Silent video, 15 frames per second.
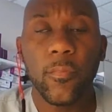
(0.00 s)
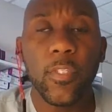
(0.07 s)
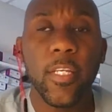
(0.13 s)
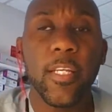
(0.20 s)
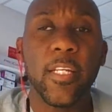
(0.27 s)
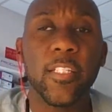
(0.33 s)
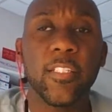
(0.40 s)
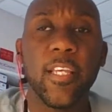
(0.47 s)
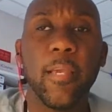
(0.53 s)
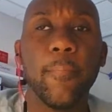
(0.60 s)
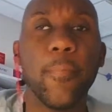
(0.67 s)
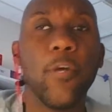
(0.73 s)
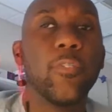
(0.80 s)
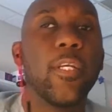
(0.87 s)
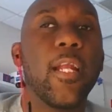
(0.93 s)
in the same
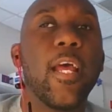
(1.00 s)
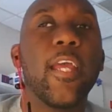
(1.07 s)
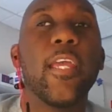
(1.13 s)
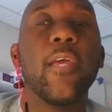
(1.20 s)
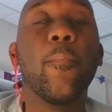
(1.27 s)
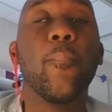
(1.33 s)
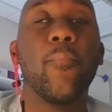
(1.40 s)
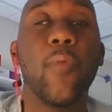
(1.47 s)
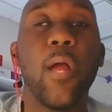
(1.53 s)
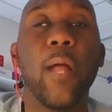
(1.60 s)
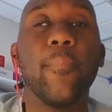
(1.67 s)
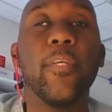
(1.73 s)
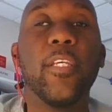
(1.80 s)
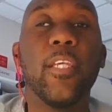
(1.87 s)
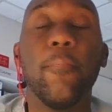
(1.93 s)
boat that I am,
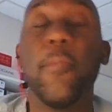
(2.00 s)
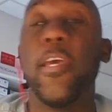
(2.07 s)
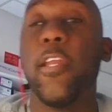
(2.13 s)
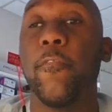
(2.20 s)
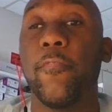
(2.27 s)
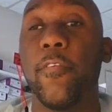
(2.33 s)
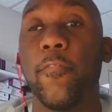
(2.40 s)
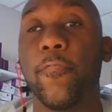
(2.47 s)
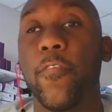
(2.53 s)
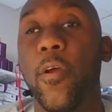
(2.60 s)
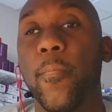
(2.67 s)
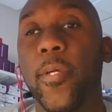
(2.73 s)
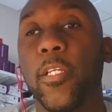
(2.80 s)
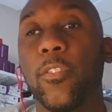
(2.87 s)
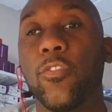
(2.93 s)
probably can benefit
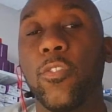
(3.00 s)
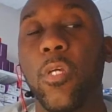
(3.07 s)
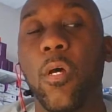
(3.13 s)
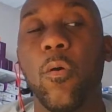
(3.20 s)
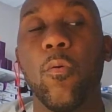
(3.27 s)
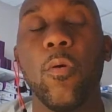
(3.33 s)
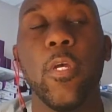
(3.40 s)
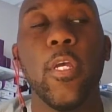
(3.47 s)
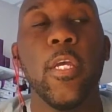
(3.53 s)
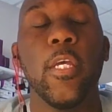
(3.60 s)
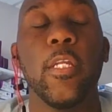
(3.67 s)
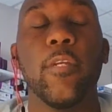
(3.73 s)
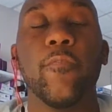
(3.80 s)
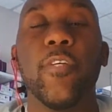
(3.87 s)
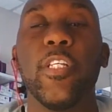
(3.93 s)
from it. So
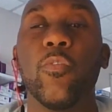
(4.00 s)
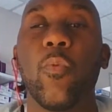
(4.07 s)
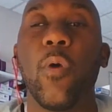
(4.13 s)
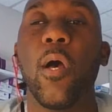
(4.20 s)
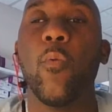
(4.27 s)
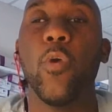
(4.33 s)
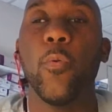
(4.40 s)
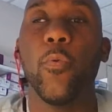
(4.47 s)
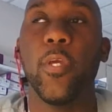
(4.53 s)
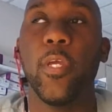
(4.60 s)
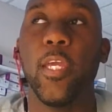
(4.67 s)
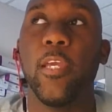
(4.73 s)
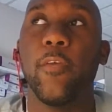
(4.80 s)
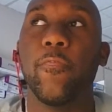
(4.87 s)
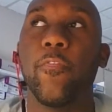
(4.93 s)
the reason why I went with
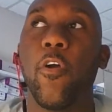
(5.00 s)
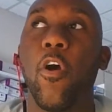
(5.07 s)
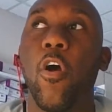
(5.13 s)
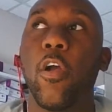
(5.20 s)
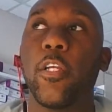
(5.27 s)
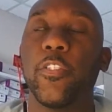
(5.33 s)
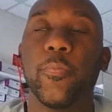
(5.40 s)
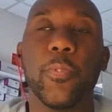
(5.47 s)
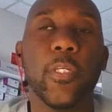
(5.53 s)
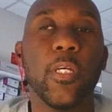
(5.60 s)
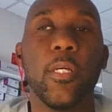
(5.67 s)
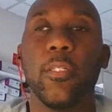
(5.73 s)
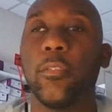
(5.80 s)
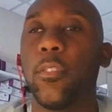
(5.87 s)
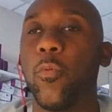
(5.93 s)
InkFrog is
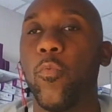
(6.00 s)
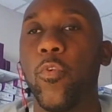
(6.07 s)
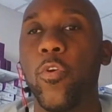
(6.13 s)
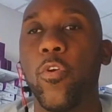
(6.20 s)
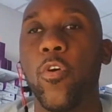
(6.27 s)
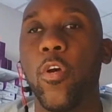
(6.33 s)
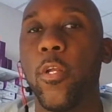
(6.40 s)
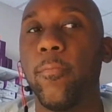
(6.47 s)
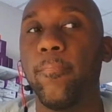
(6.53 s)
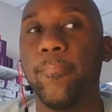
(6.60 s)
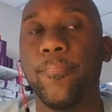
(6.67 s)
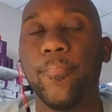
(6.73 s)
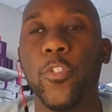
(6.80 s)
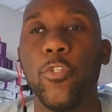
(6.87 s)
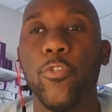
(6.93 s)
because I went
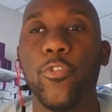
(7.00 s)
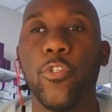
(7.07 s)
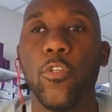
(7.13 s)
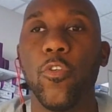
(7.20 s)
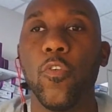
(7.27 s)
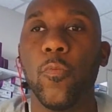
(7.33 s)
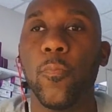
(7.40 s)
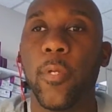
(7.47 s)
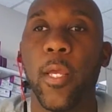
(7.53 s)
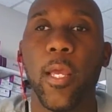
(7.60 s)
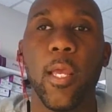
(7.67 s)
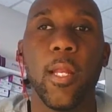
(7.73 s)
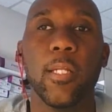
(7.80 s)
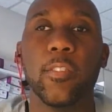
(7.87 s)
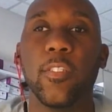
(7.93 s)
on YouTube
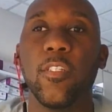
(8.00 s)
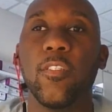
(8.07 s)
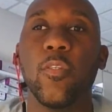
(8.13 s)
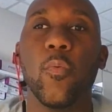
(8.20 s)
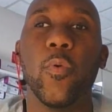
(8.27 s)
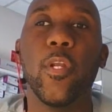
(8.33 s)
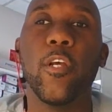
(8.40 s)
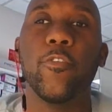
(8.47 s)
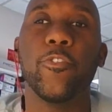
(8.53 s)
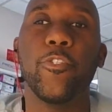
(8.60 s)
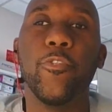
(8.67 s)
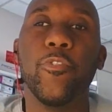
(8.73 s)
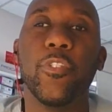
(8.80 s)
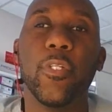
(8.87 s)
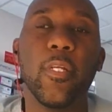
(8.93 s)
and I see someone else
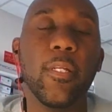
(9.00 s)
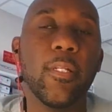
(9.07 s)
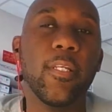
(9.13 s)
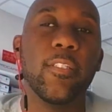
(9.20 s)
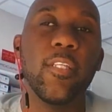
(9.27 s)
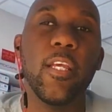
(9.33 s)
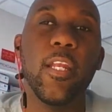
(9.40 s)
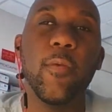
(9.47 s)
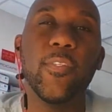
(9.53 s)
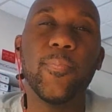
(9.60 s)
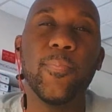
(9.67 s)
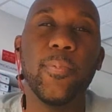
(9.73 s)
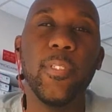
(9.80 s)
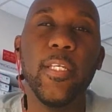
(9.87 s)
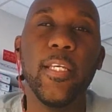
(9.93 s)
using it. They said they was
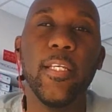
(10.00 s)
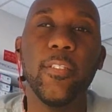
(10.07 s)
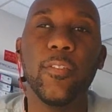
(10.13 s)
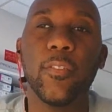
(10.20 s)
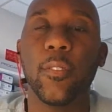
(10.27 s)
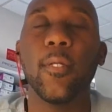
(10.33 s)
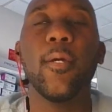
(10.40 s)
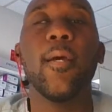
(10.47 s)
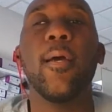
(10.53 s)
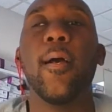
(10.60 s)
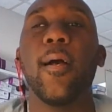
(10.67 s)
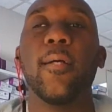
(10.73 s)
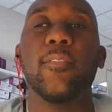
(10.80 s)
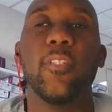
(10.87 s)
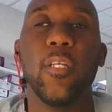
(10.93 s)
pleased.
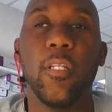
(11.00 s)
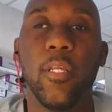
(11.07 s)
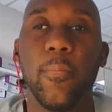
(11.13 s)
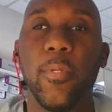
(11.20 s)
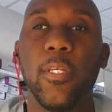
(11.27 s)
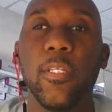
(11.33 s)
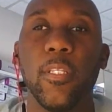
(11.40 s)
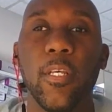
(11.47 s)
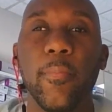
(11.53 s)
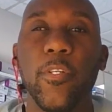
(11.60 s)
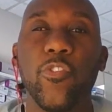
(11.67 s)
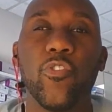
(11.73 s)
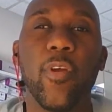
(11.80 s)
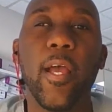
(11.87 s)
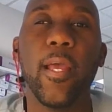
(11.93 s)
I said let me
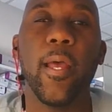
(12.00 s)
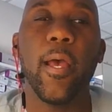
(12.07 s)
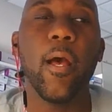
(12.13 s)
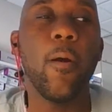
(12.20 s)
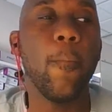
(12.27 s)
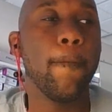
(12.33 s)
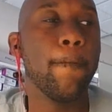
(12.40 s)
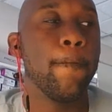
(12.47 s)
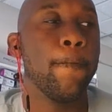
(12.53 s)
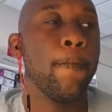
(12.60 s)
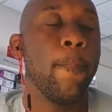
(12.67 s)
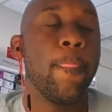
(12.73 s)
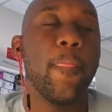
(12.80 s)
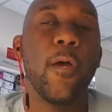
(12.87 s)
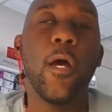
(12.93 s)
try it out,
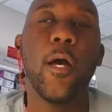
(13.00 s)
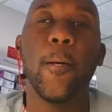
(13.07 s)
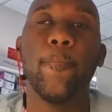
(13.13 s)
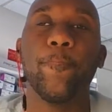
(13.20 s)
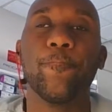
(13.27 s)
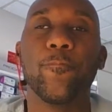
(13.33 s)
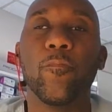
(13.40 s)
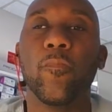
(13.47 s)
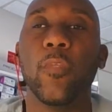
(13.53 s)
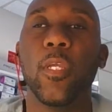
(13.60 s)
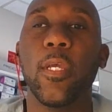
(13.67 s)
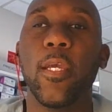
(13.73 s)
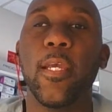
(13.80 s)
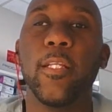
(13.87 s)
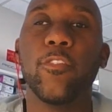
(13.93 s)
and
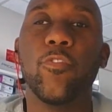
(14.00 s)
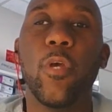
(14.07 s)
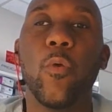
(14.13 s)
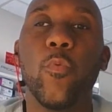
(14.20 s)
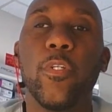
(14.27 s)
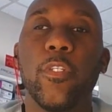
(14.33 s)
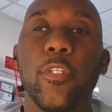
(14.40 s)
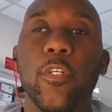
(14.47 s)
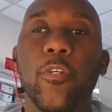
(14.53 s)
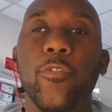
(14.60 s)
so I went to go